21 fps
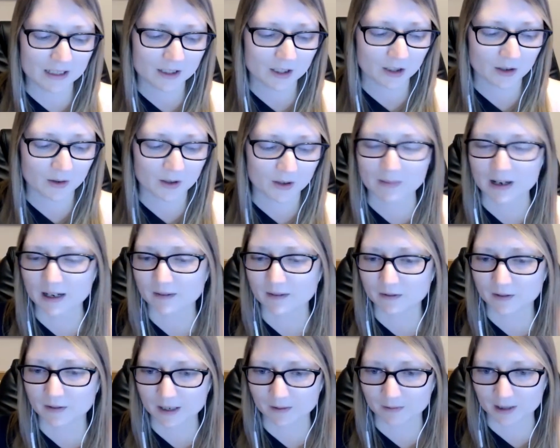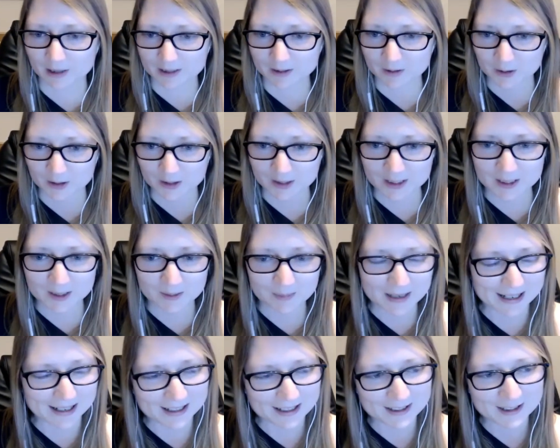to go to my free resources
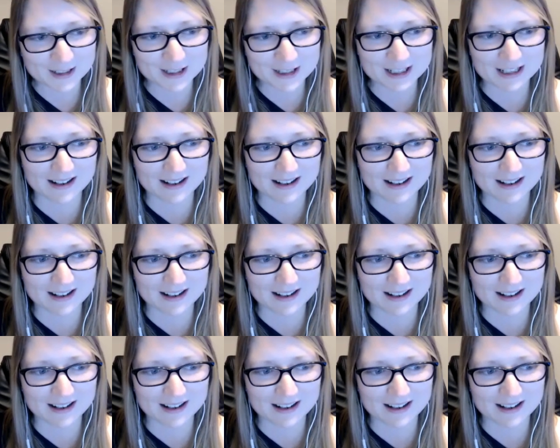page,